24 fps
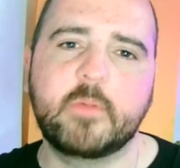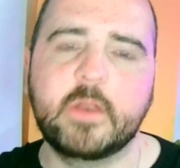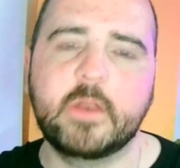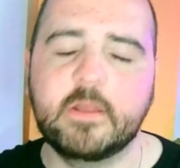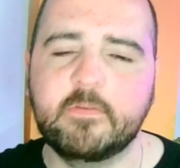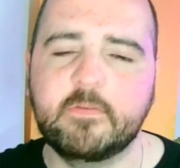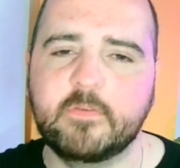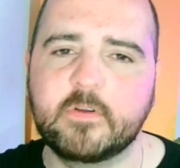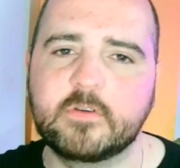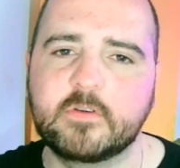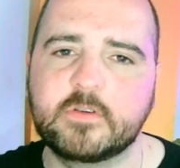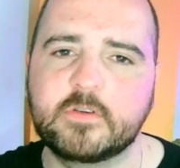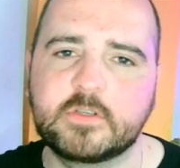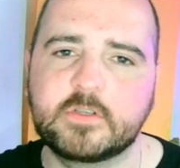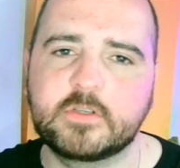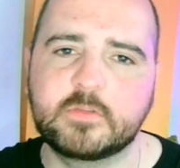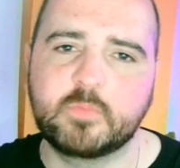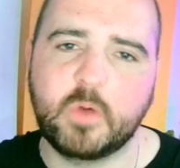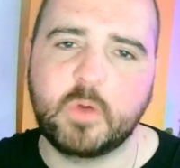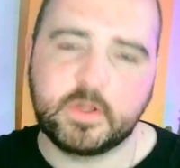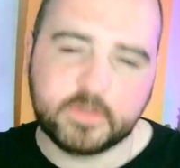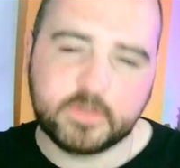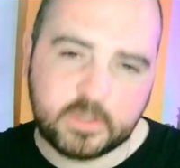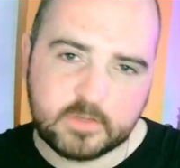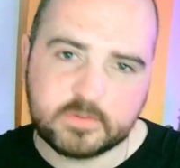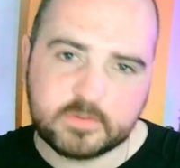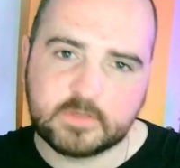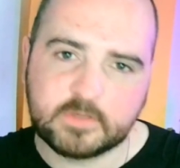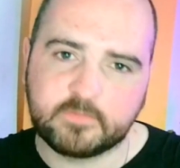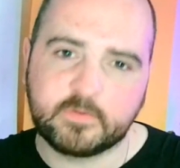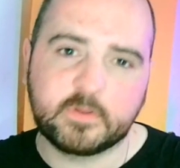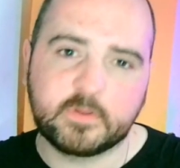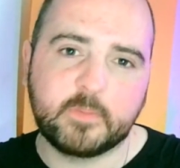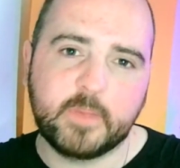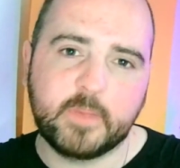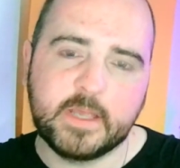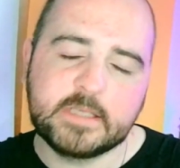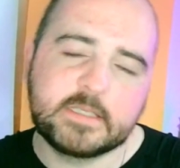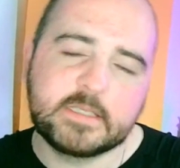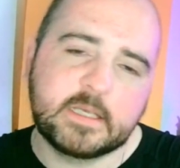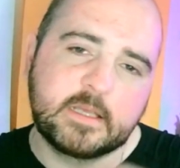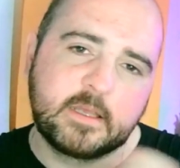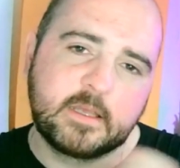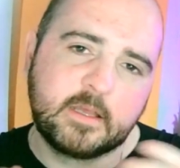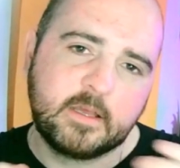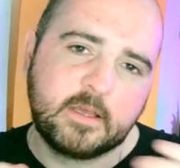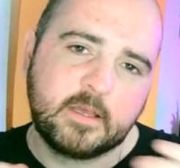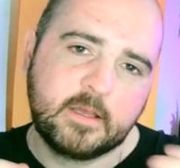But if you just want to use it for the
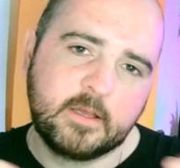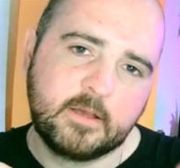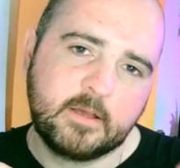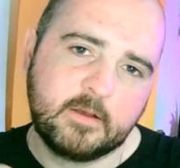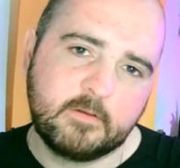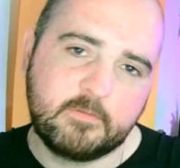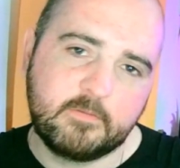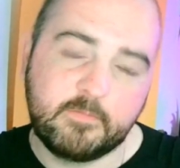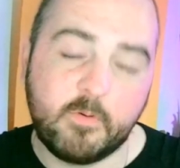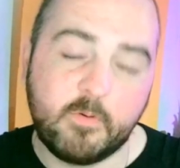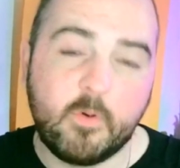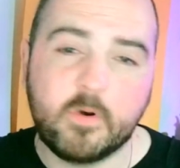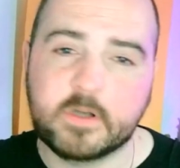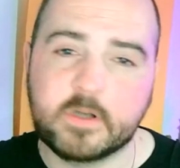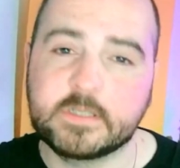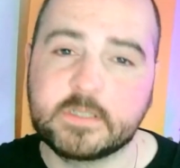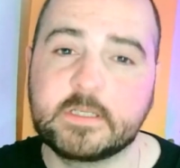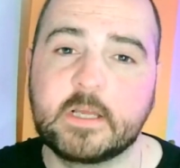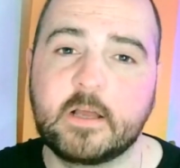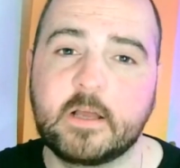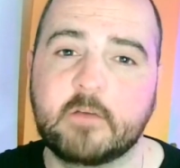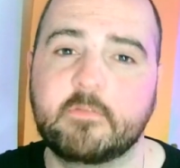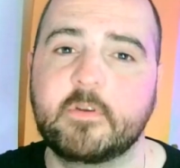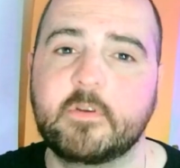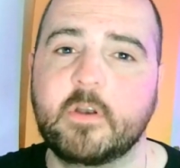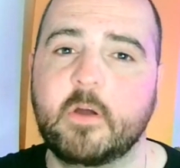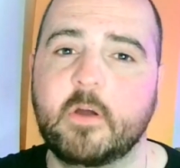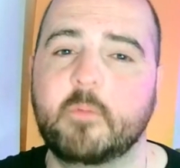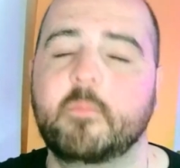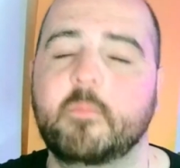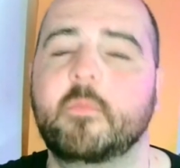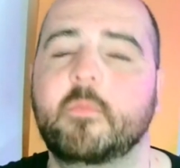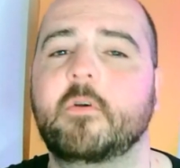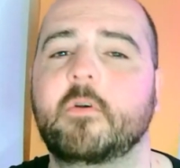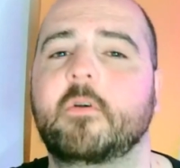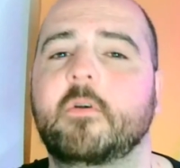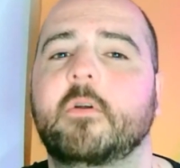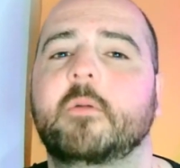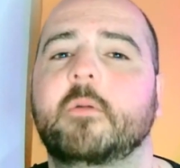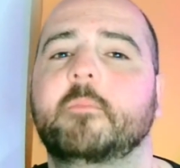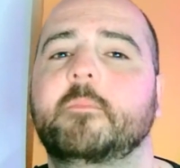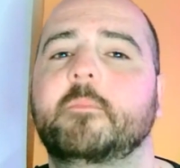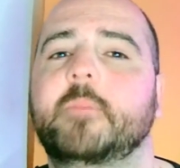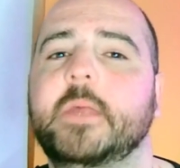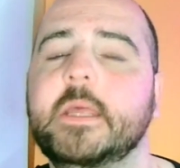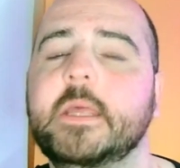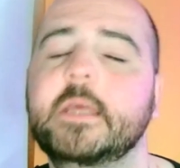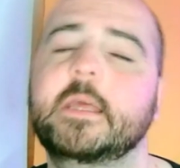basic forcing of a number
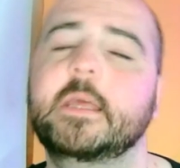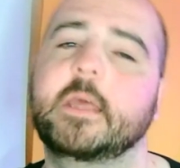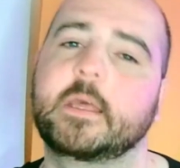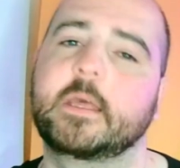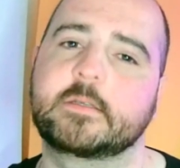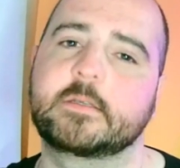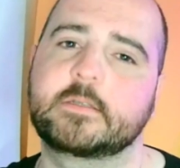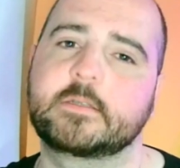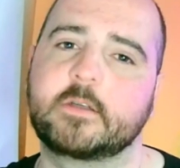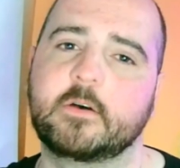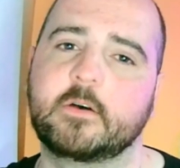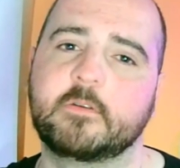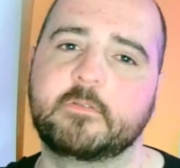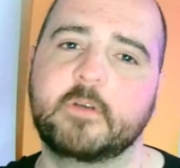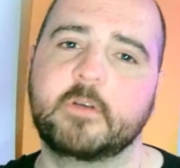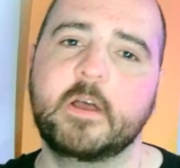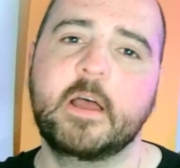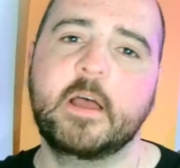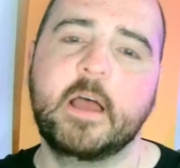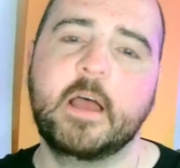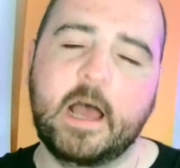and peaking stuff,